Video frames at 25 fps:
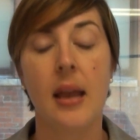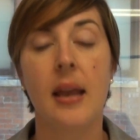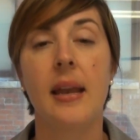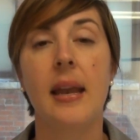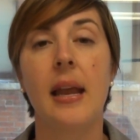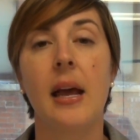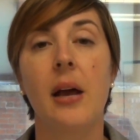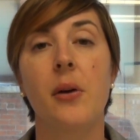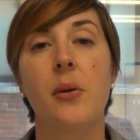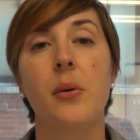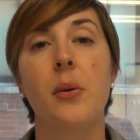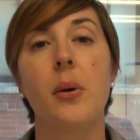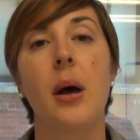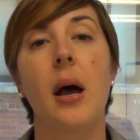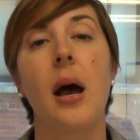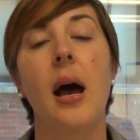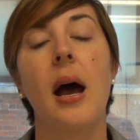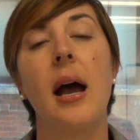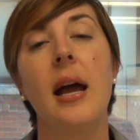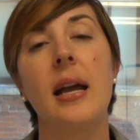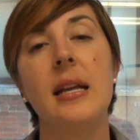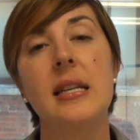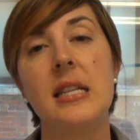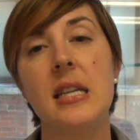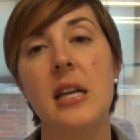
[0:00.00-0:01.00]
Now,
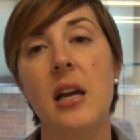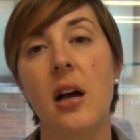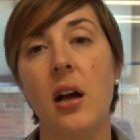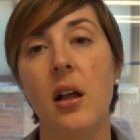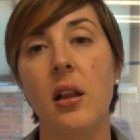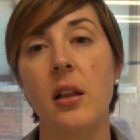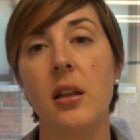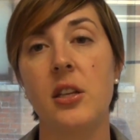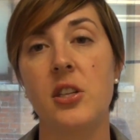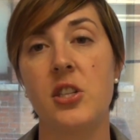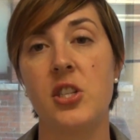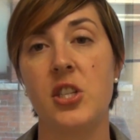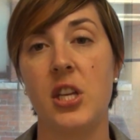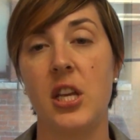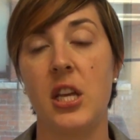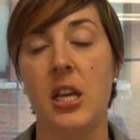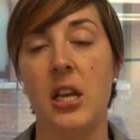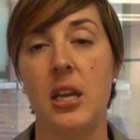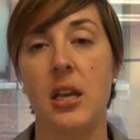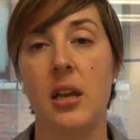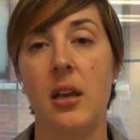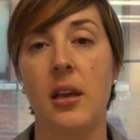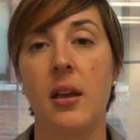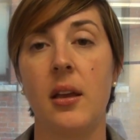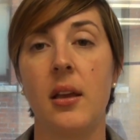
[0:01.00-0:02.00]

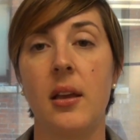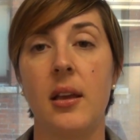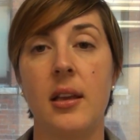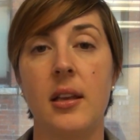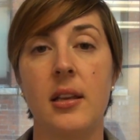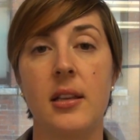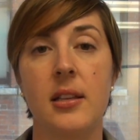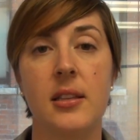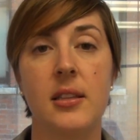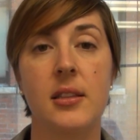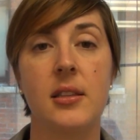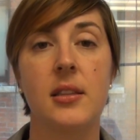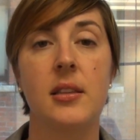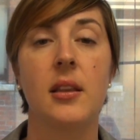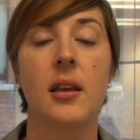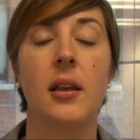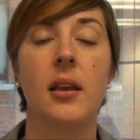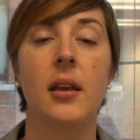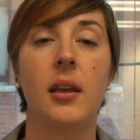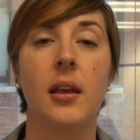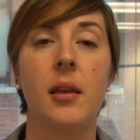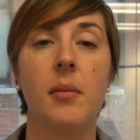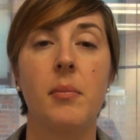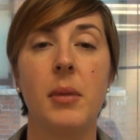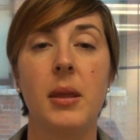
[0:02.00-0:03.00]
ideology
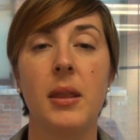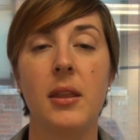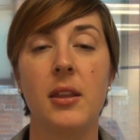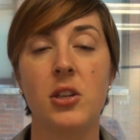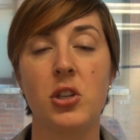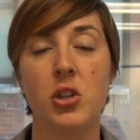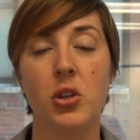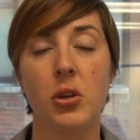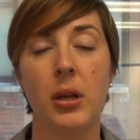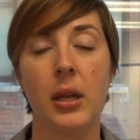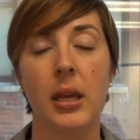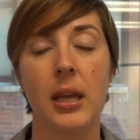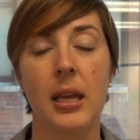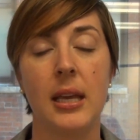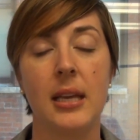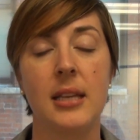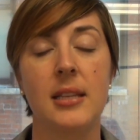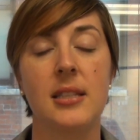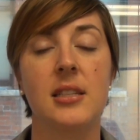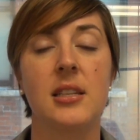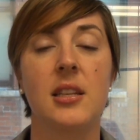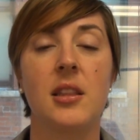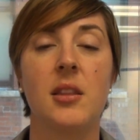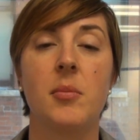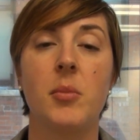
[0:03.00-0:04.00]
can be the
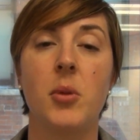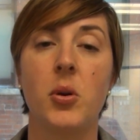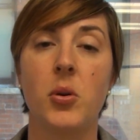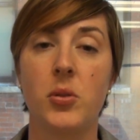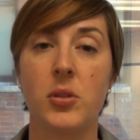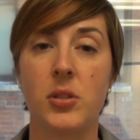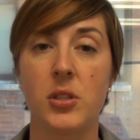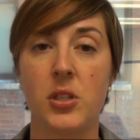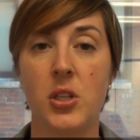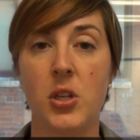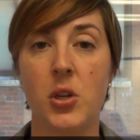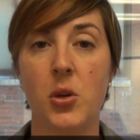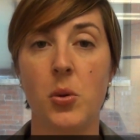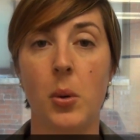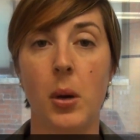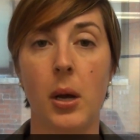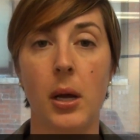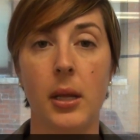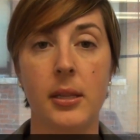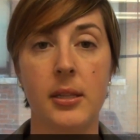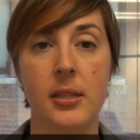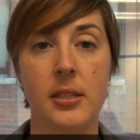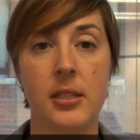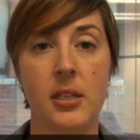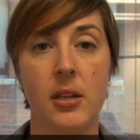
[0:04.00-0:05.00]
trickiest and the most
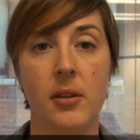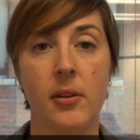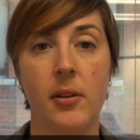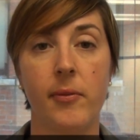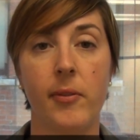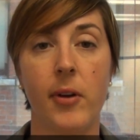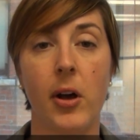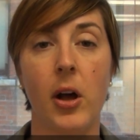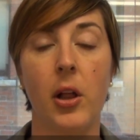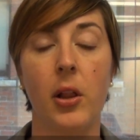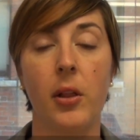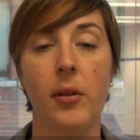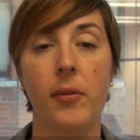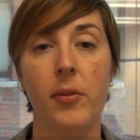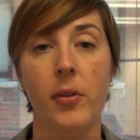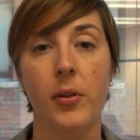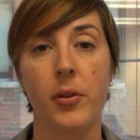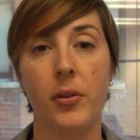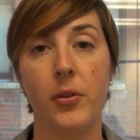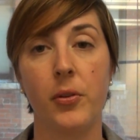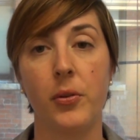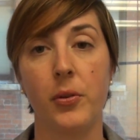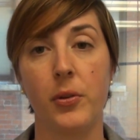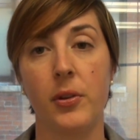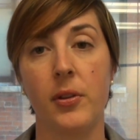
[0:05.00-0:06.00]
nuanced of all of
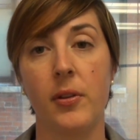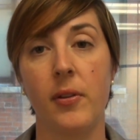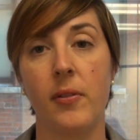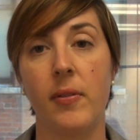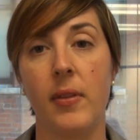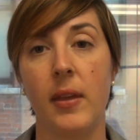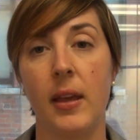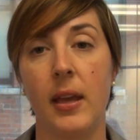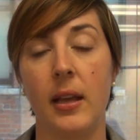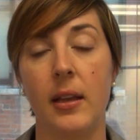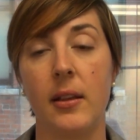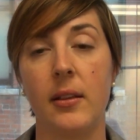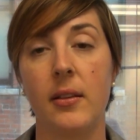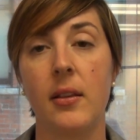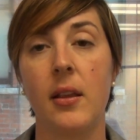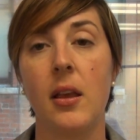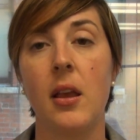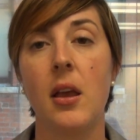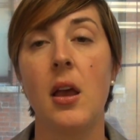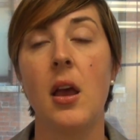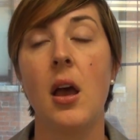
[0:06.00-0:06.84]
those sorts of things.